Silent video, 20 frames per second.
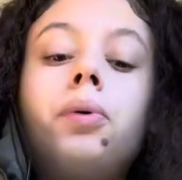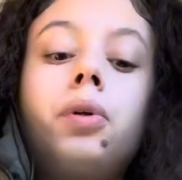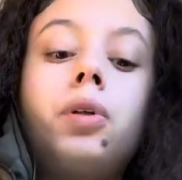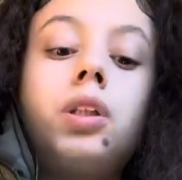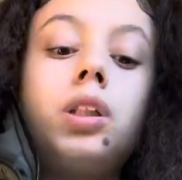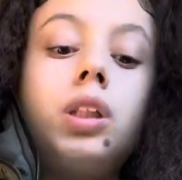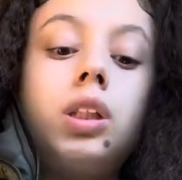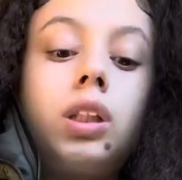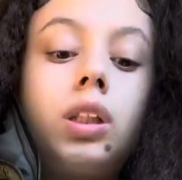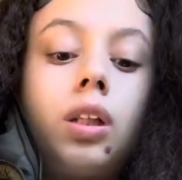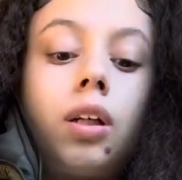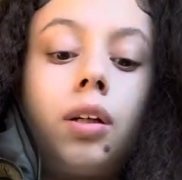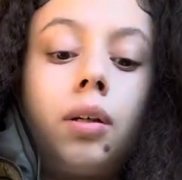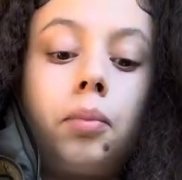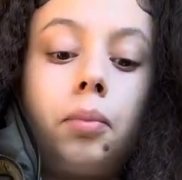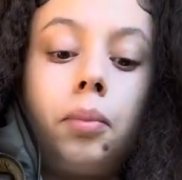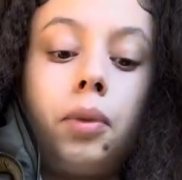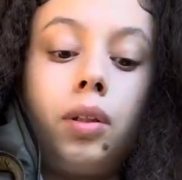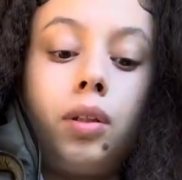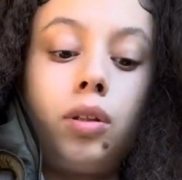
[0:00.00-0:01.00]

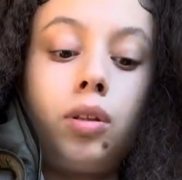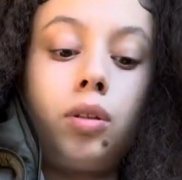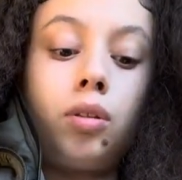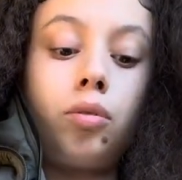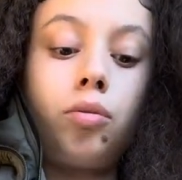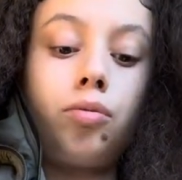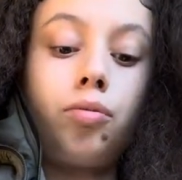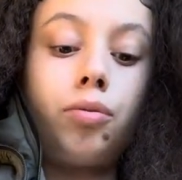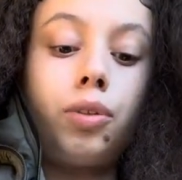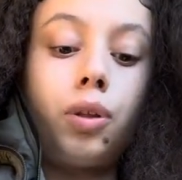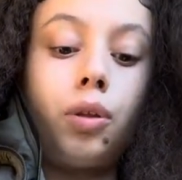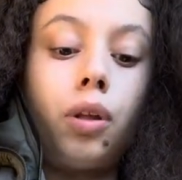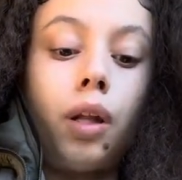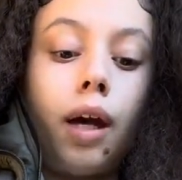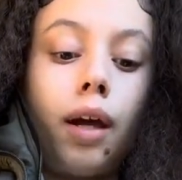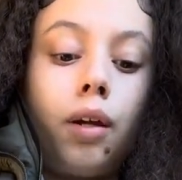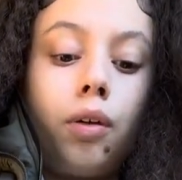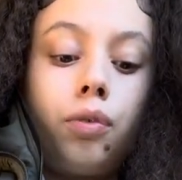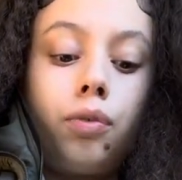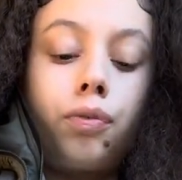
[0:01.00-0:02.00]
concern me, real
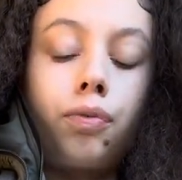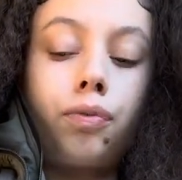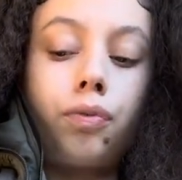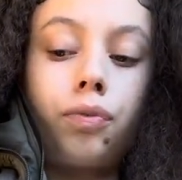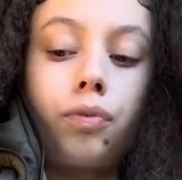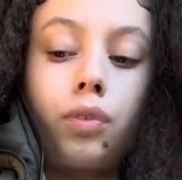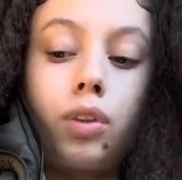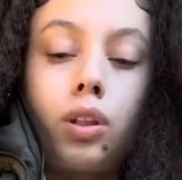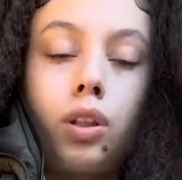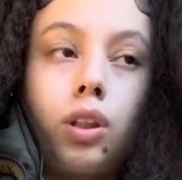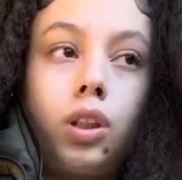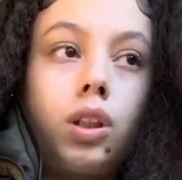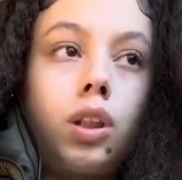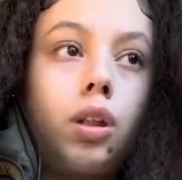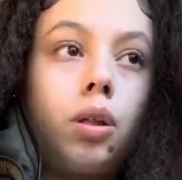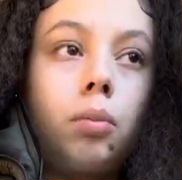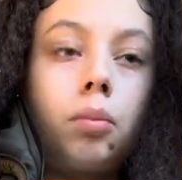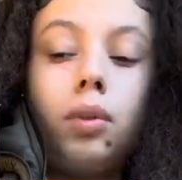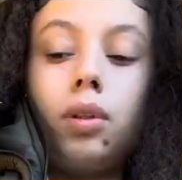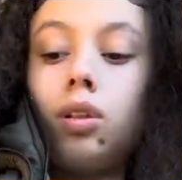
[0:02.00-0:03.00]
life
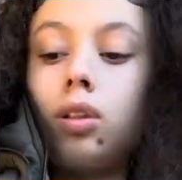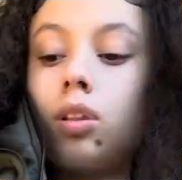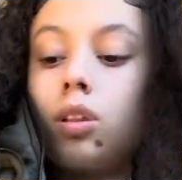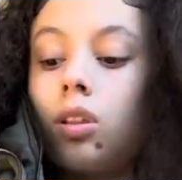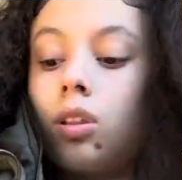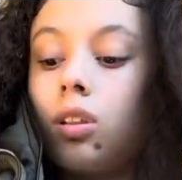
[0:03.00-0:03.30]
concern me.